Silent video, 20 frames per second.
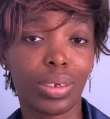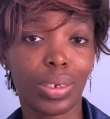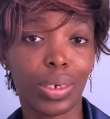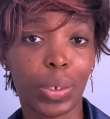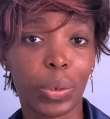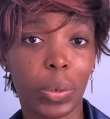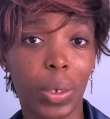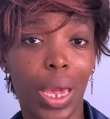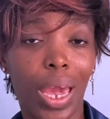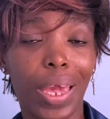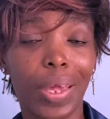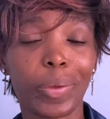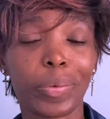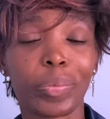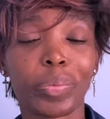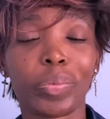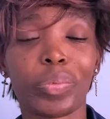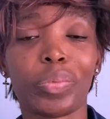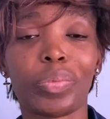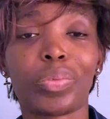Okay?
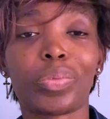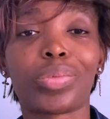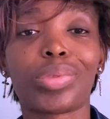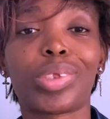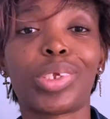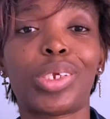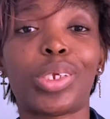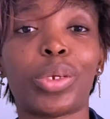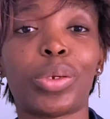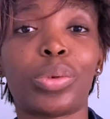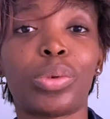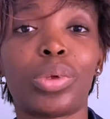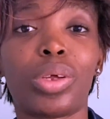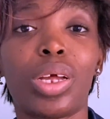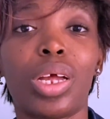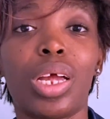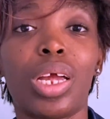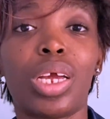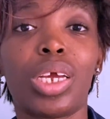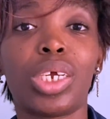So,
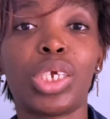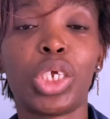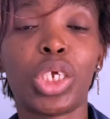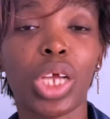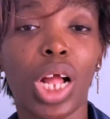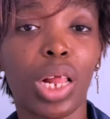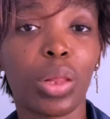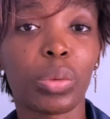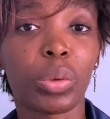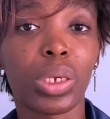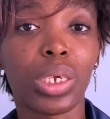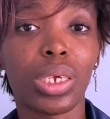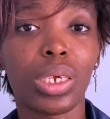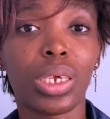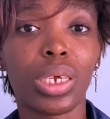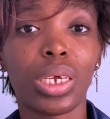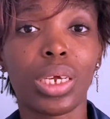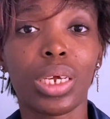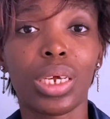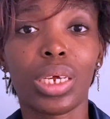shall we
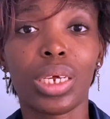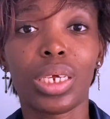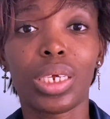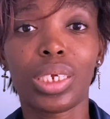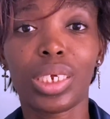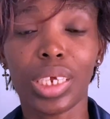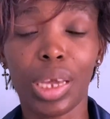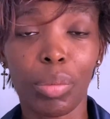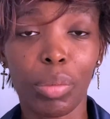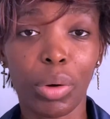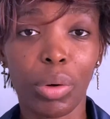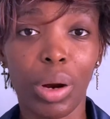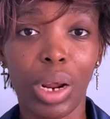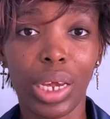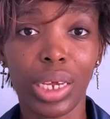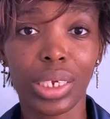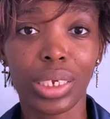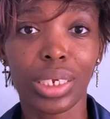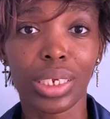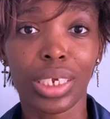
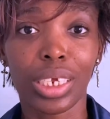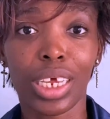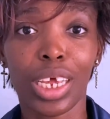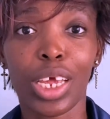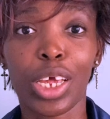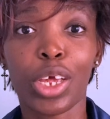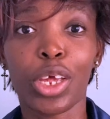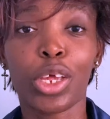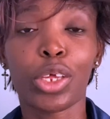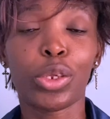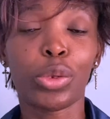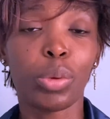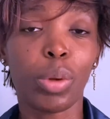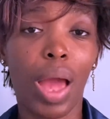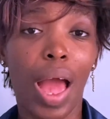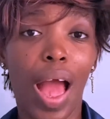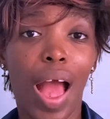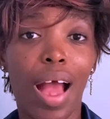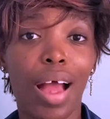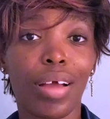summarize? You
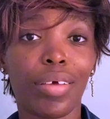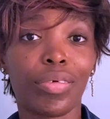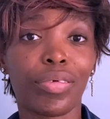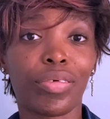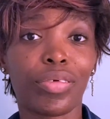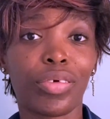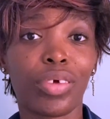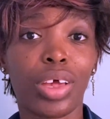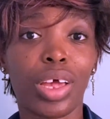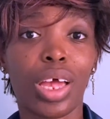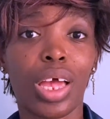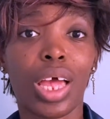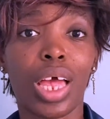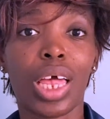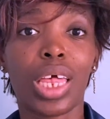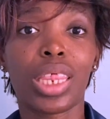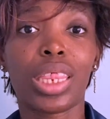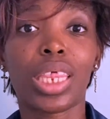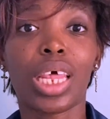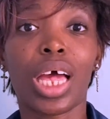have
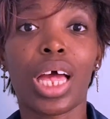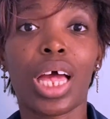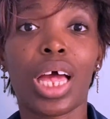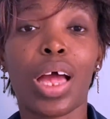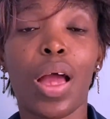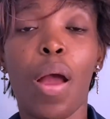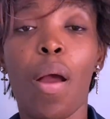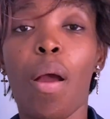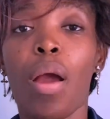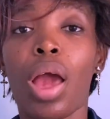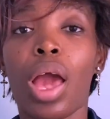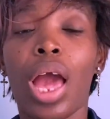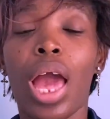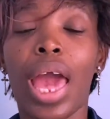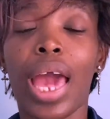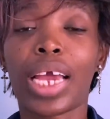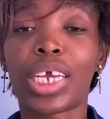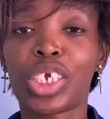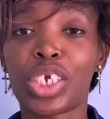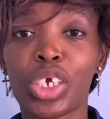the
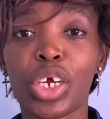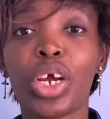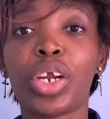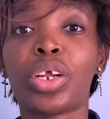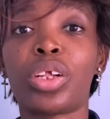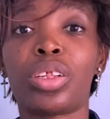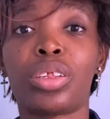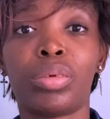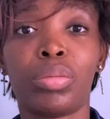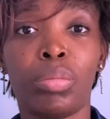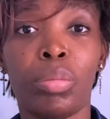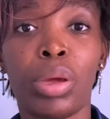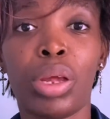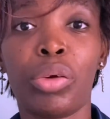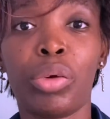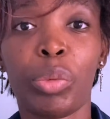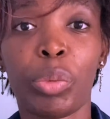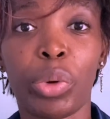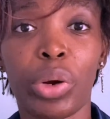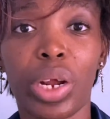external male
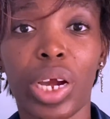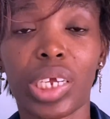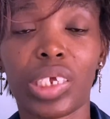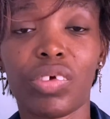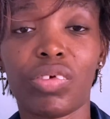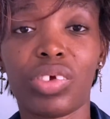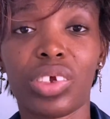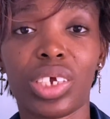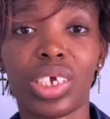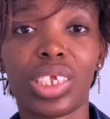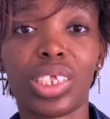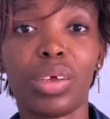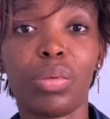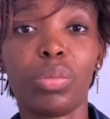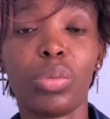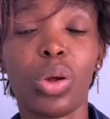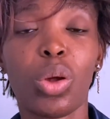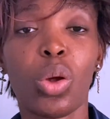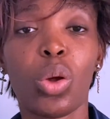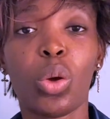reproductive system,
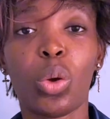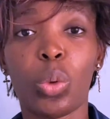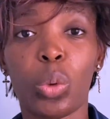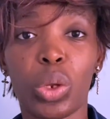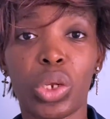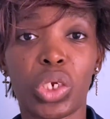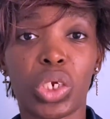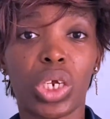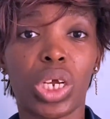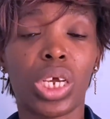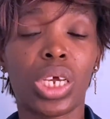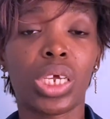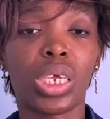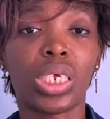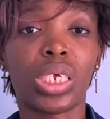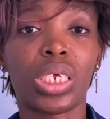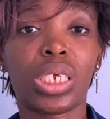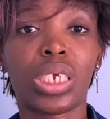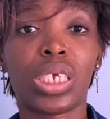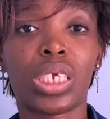which
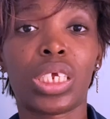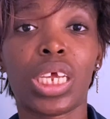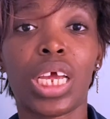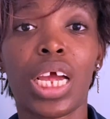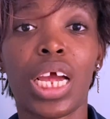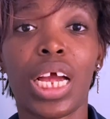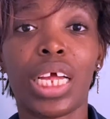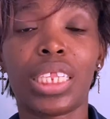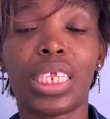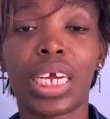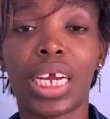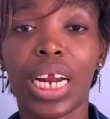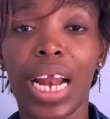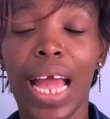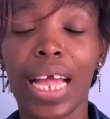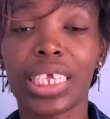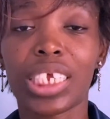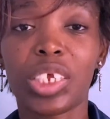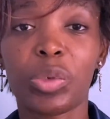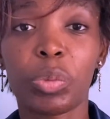is the
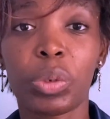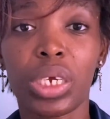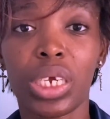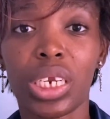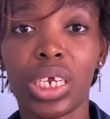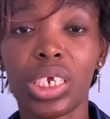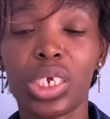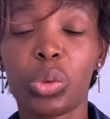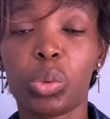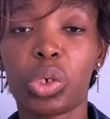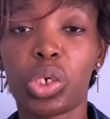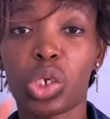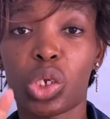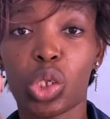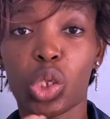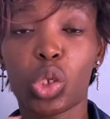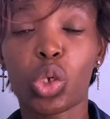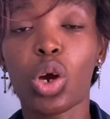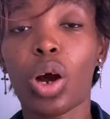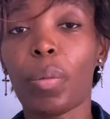glans penis, which is the
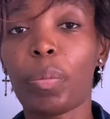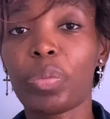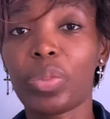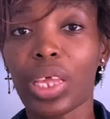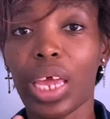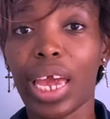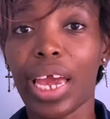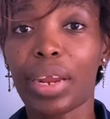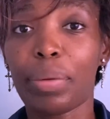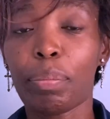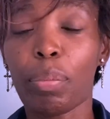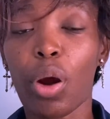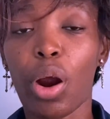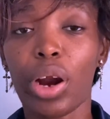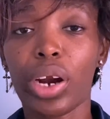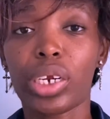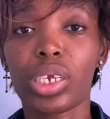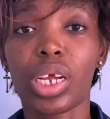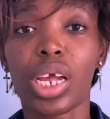top, the head part,